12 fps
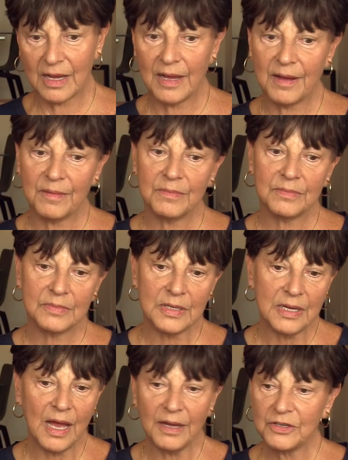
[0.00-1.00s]
Um,
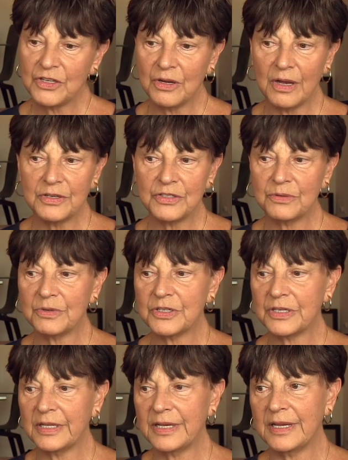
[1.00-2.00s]
yeah,
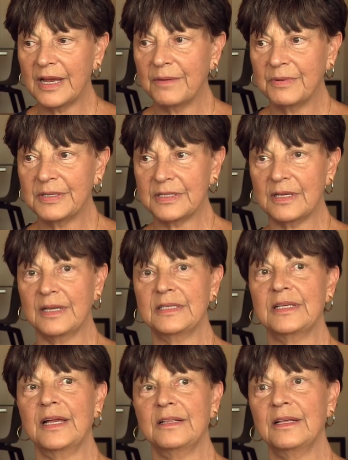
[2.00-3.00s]
Jewishly, I was I
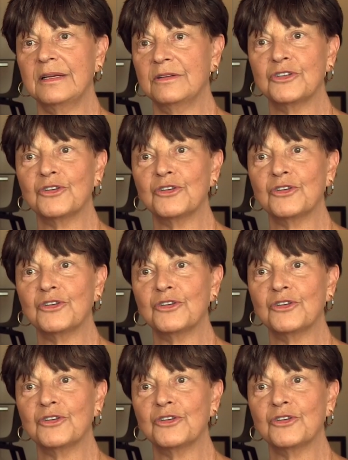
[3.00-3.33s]
sadly